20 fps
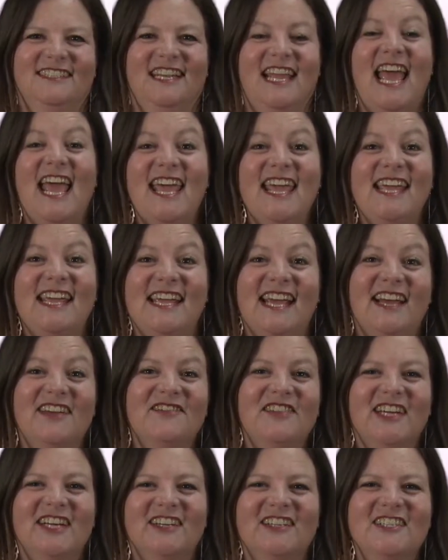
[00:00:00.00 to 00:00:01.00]
Hey,
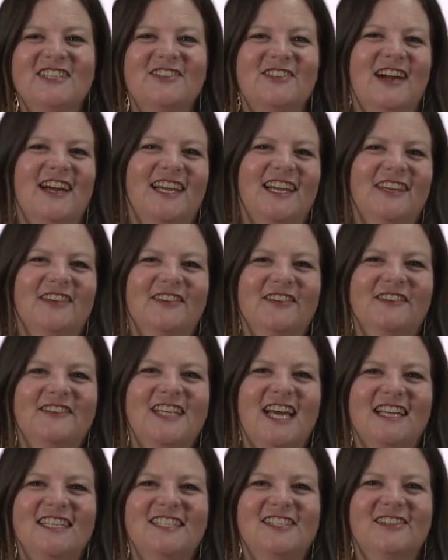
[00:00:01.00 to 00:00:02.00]
I'm Erin Schragi,
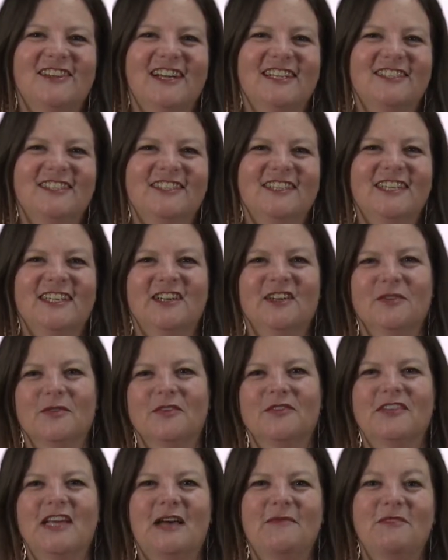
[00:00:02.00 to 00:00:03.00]
Rooftots Director here at
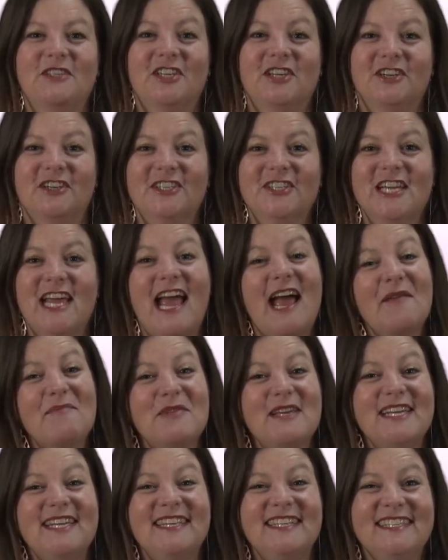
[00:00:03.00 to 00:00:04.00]
Rooftop Church.
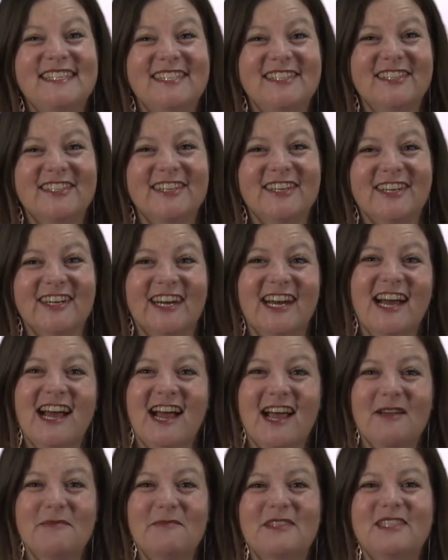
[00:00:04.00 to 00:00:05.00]
Happy Easter!
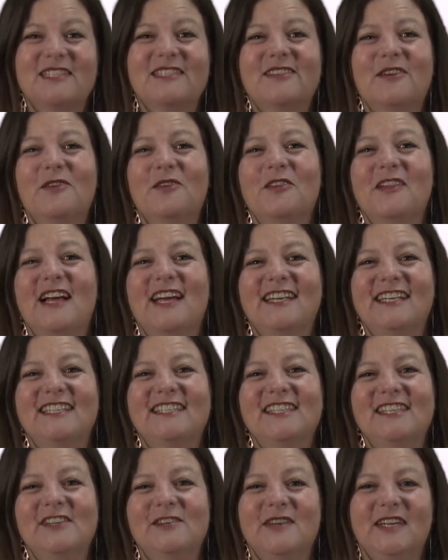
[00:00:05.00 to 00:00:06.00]
I'm so glad to
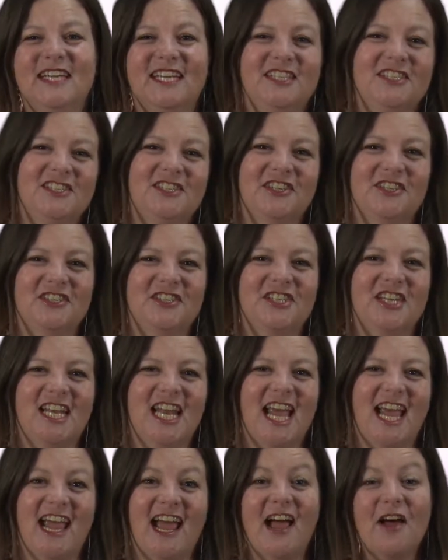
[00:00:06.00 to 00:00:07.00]
see you at Kids Church
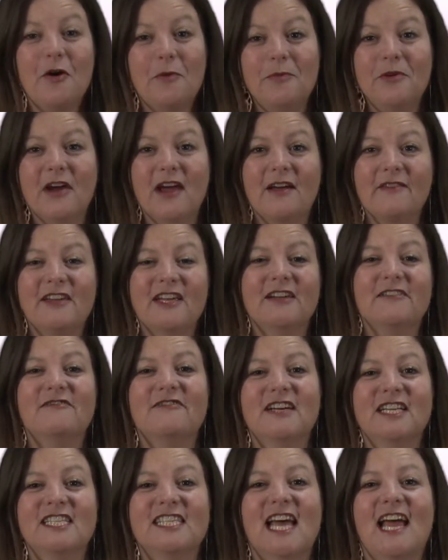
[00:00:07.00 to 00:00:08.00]
today. I hope you're having a
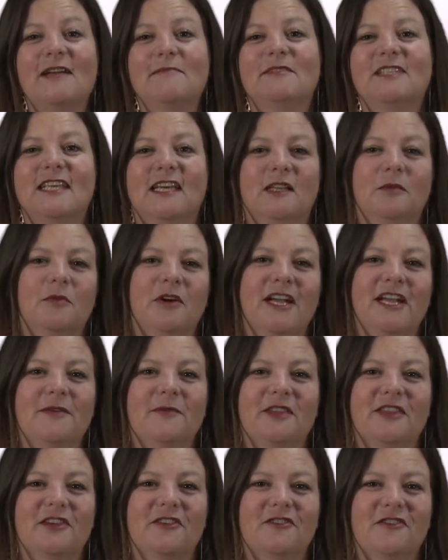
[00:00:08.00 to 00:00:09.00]
fun time celebrating
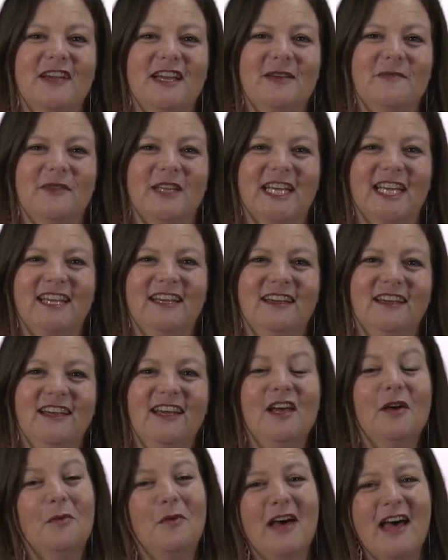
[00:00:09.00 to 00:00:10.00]
with your family.
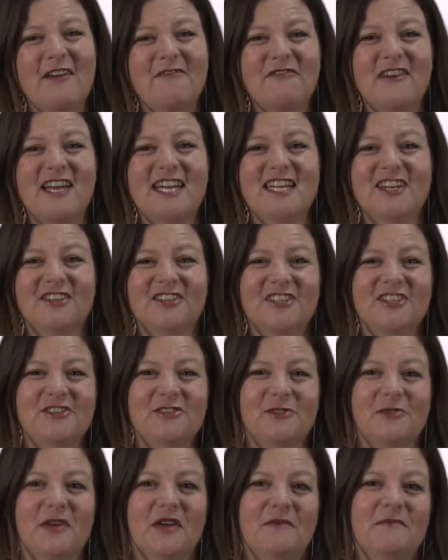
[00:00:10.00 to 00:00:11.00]
We'll have fun here
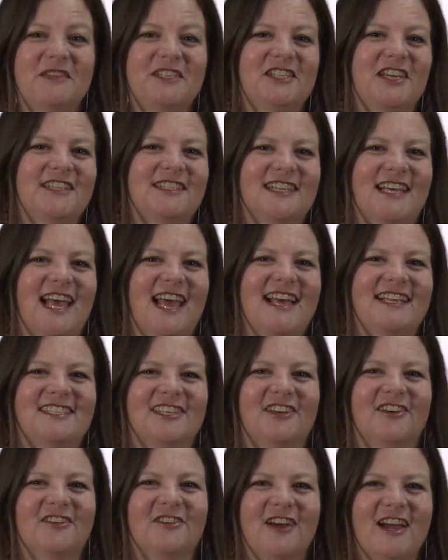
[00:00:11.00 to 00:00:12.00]
too. Miss Jessica has a
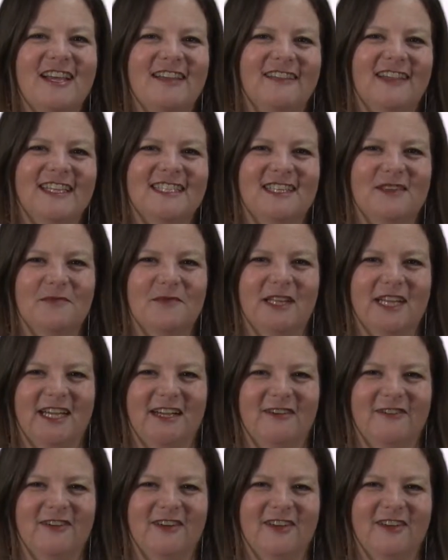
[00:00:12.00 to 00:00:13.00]
great lesson
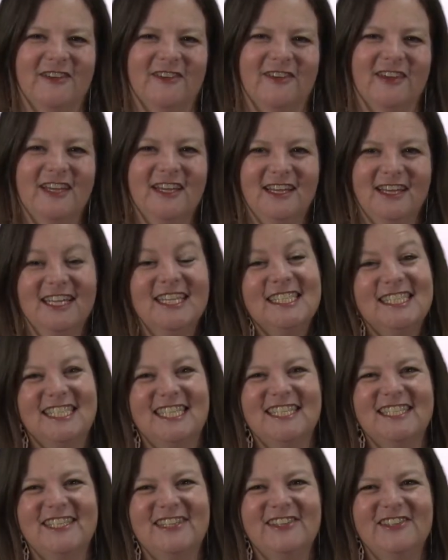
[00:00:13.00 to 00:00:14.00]
planned for you. See
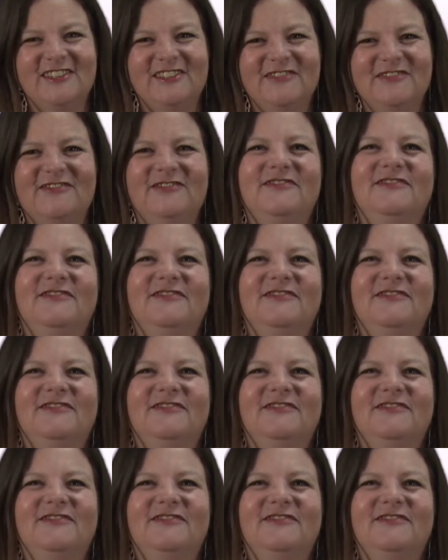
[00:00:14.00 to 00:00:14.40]
you soon!